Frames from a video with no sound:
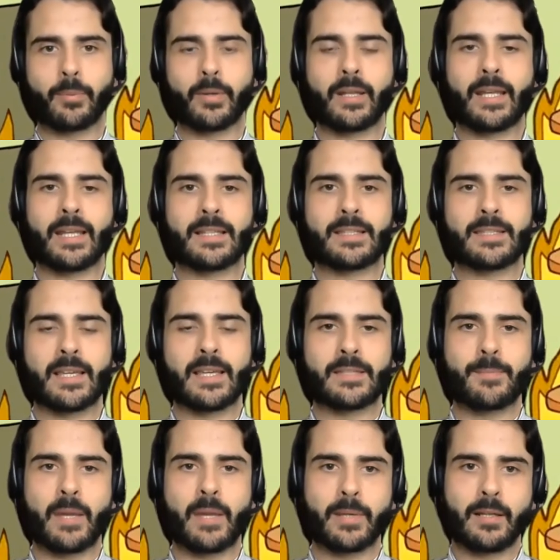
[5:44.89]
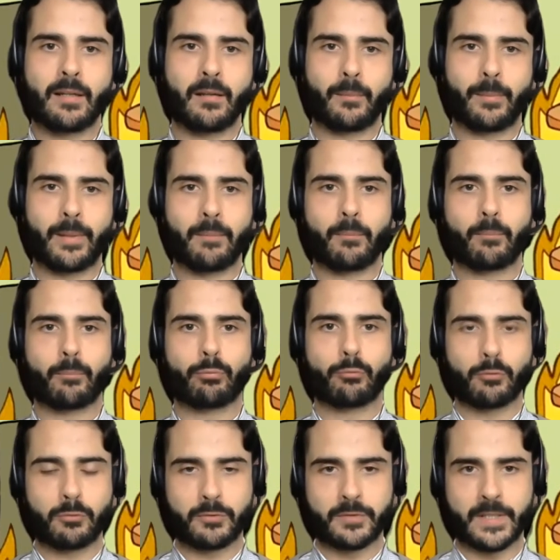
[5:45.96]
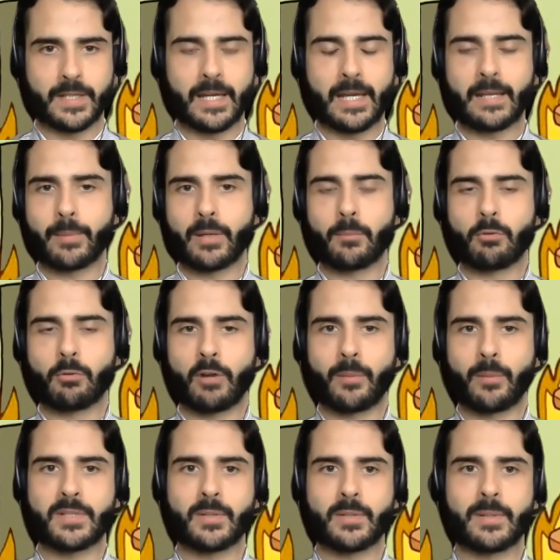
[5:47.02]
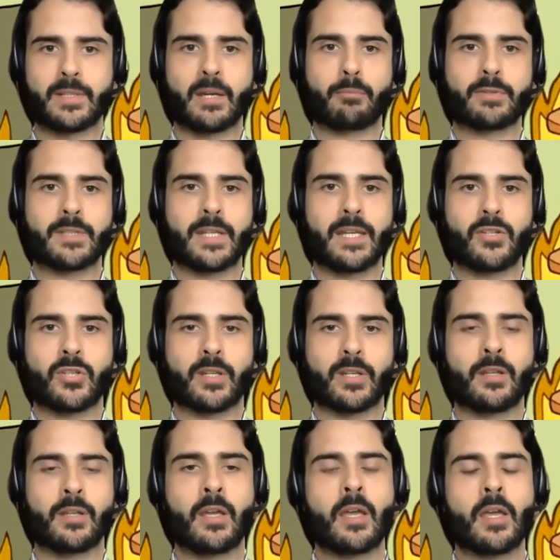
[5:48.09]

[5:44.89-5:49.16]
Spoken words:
but is maybe a little bit broader and a bit more open to interpretation.